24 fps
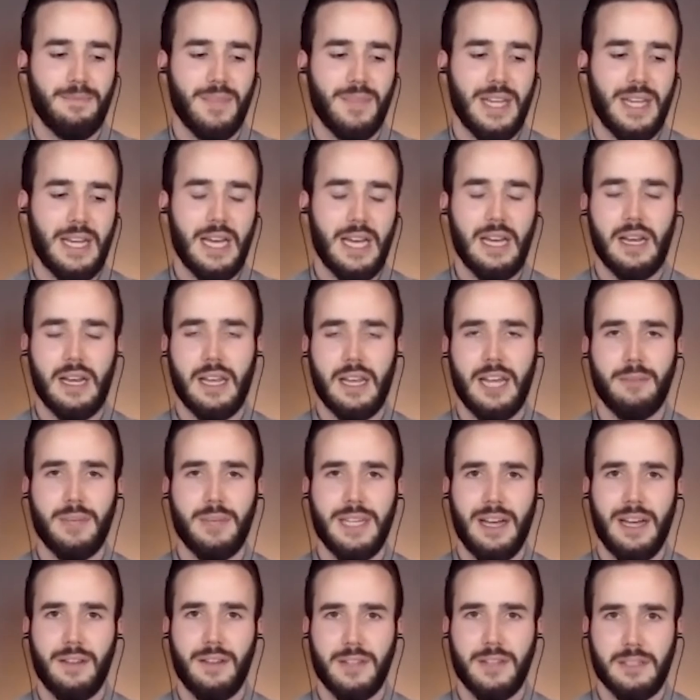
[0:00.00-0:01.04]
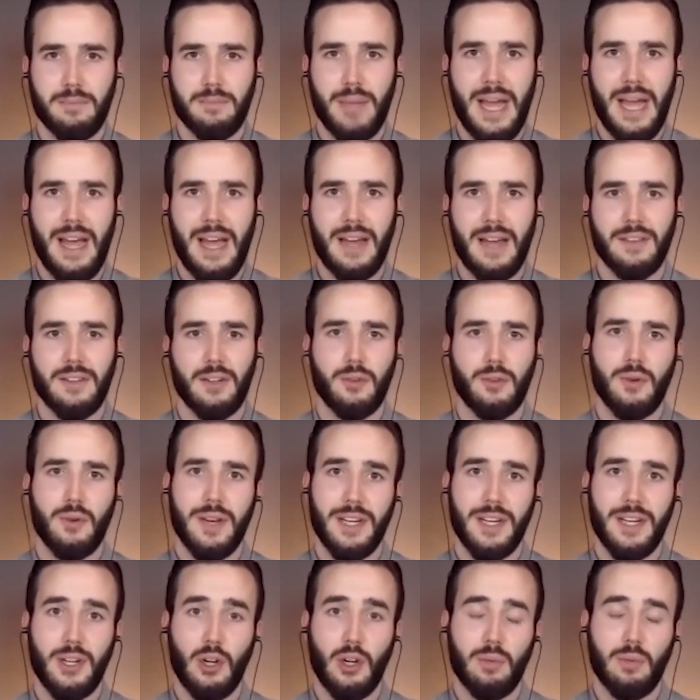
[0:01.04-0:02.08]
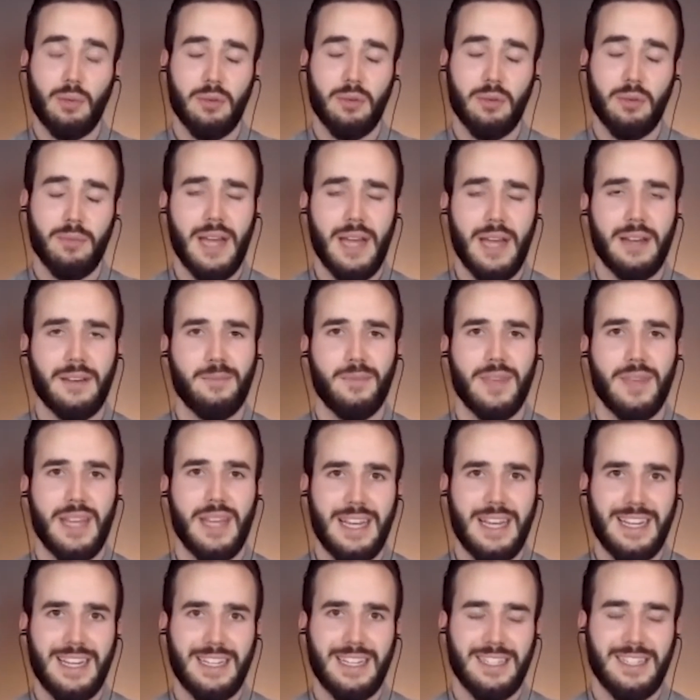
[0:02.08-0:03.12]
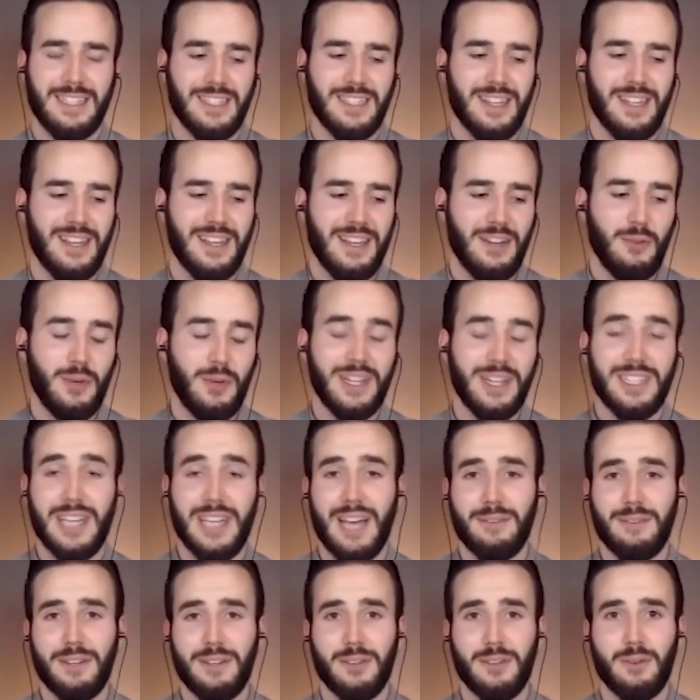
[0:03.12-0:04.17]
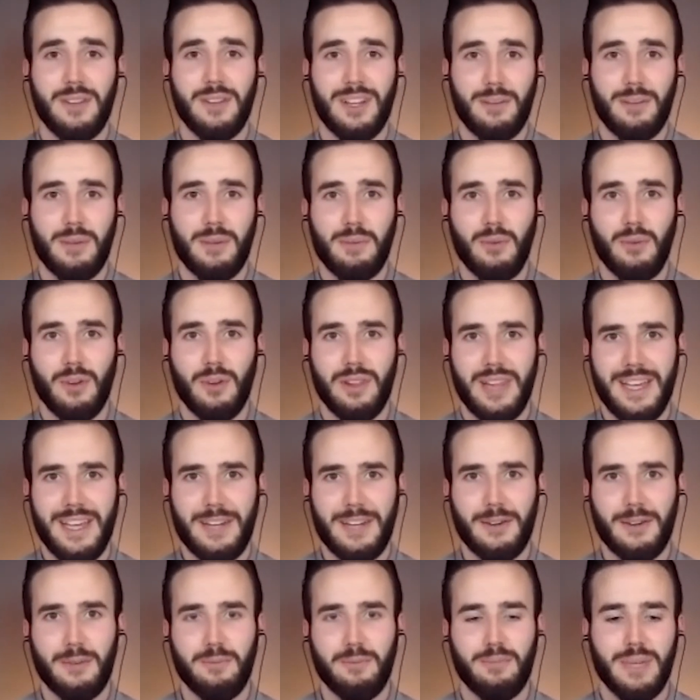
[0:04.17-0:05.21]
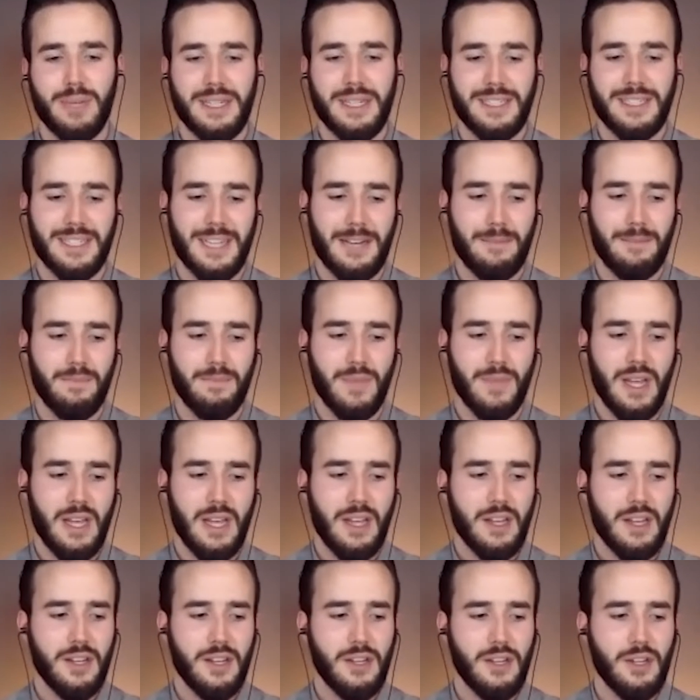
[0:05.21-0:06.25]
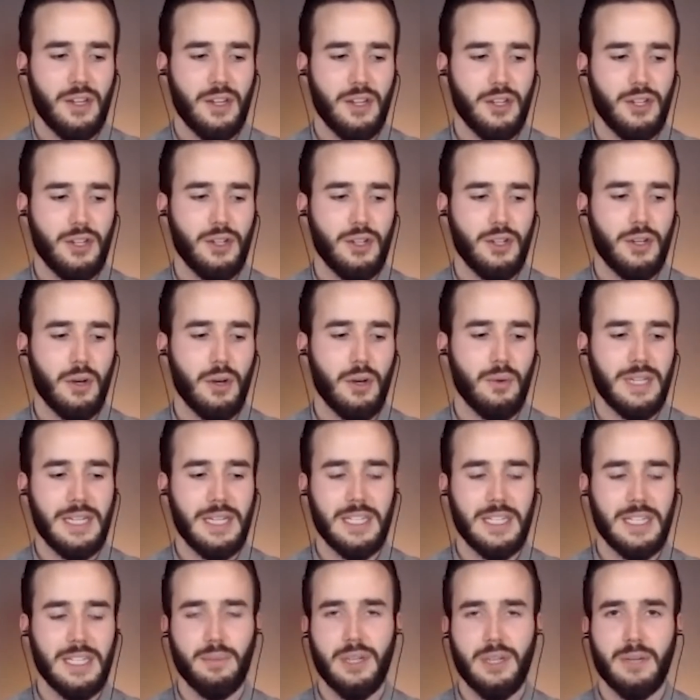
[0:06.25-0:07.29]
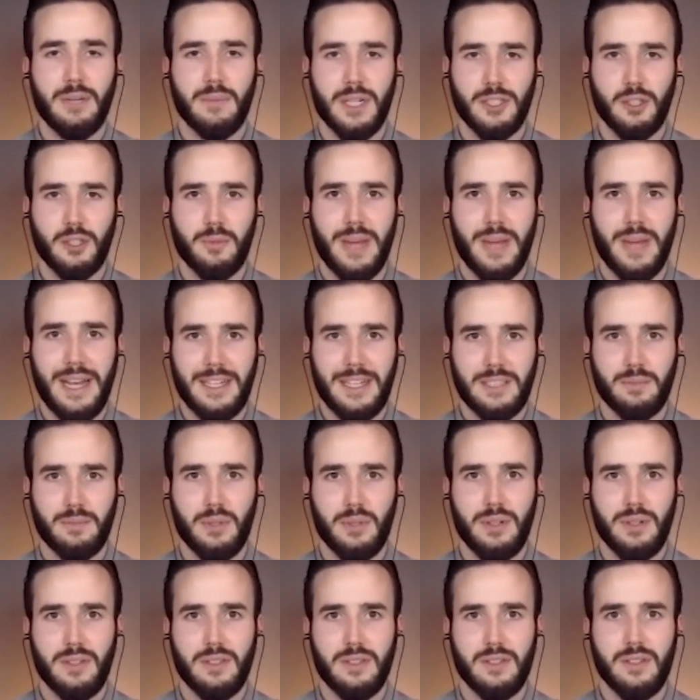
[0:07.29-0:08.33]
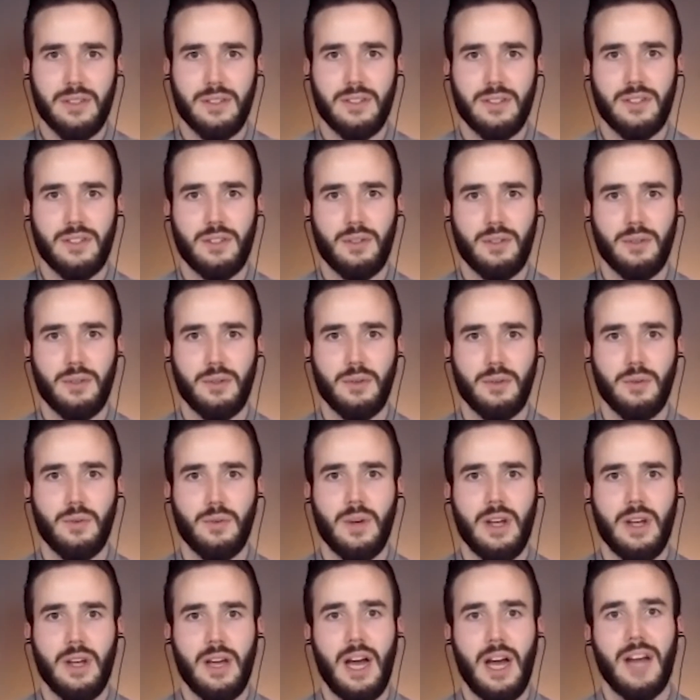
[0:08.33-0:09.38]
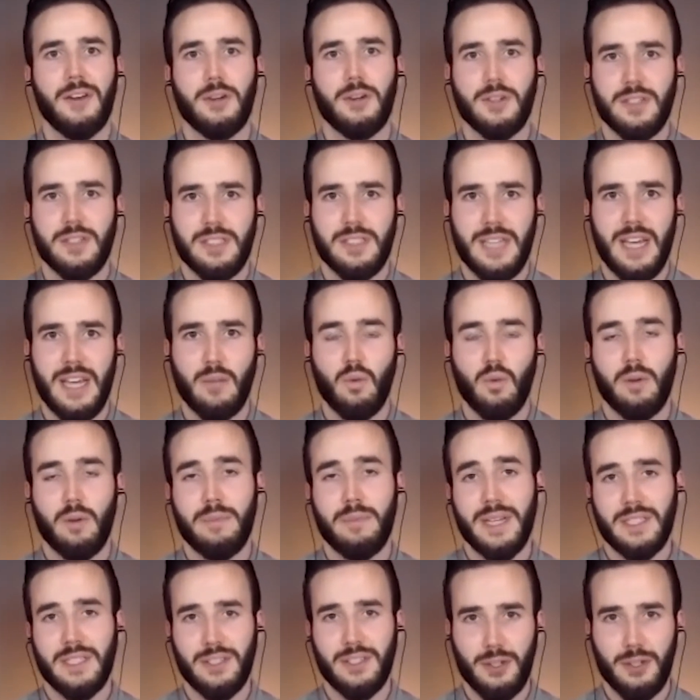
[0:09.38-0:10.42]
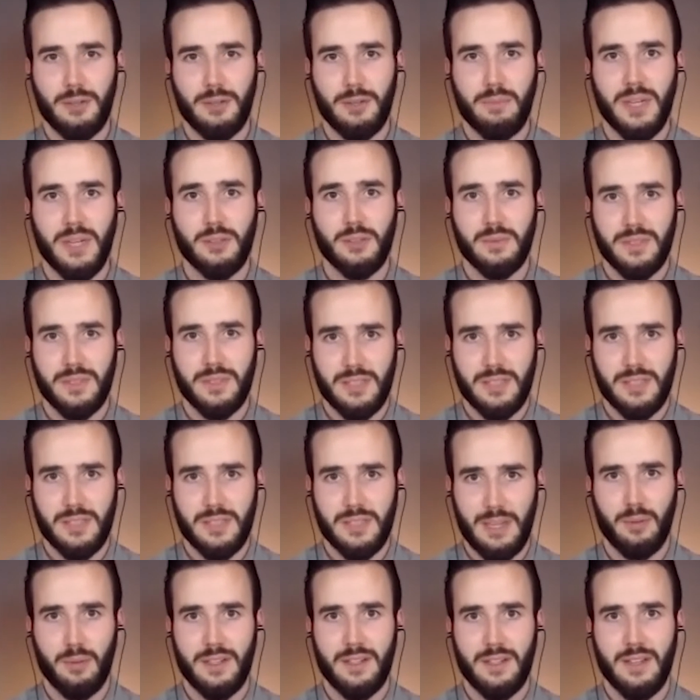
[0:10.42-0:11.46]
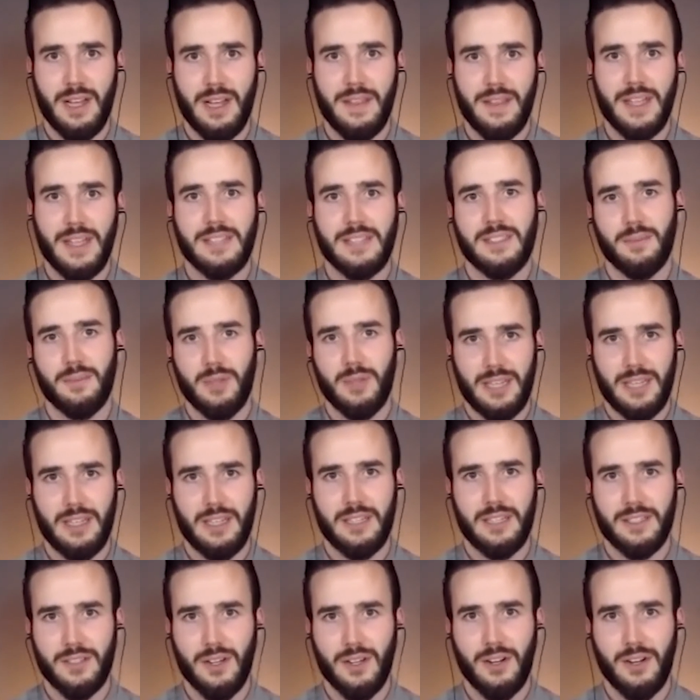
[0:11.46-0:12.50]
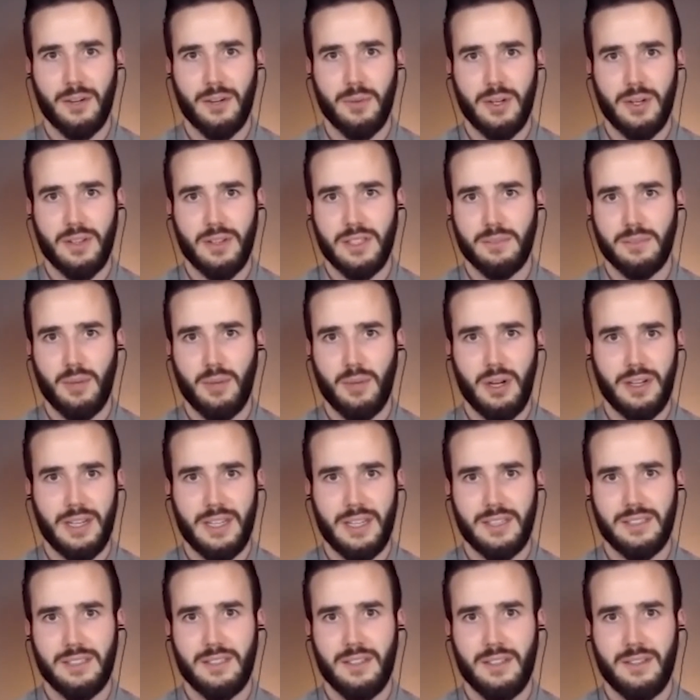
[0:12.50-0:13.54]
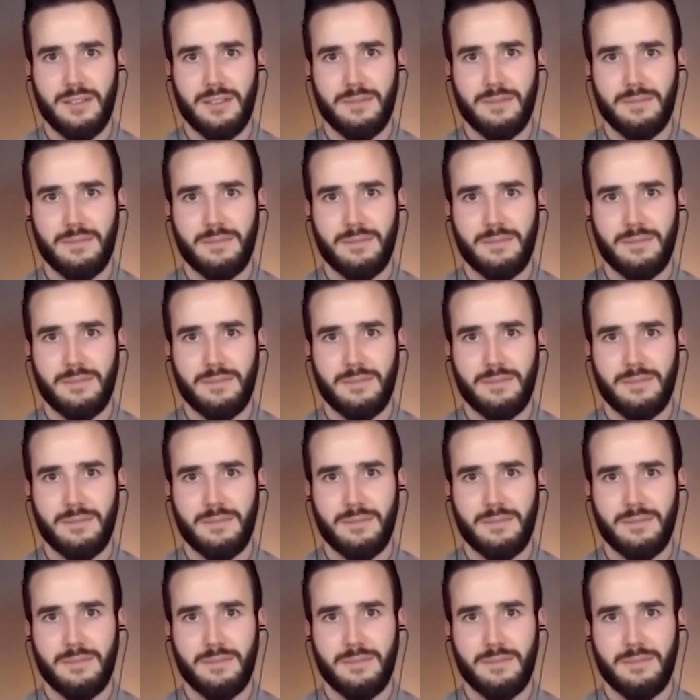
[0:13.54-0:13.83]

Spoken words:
it kind of led me down this path to creating Urban Mana. And we can dive into it a little bit more later, but you don't need to be a mushroom expert to understand what makes a good mushroom supplement. And that's something I'd like to talk about on this podcast.